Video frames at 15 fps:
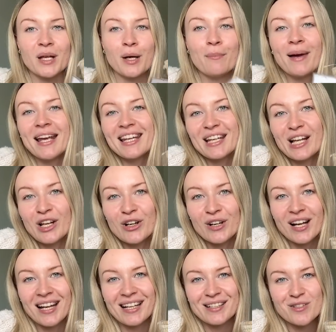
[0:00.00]
make it
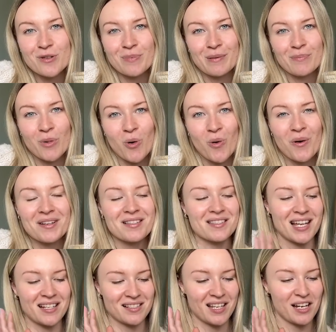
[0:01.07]
look a little bit more
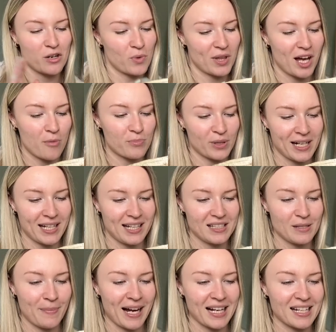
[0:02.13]
aesthetic without breaking
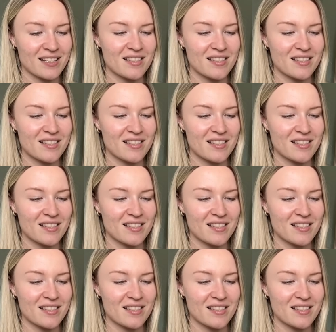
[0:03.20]
the bank.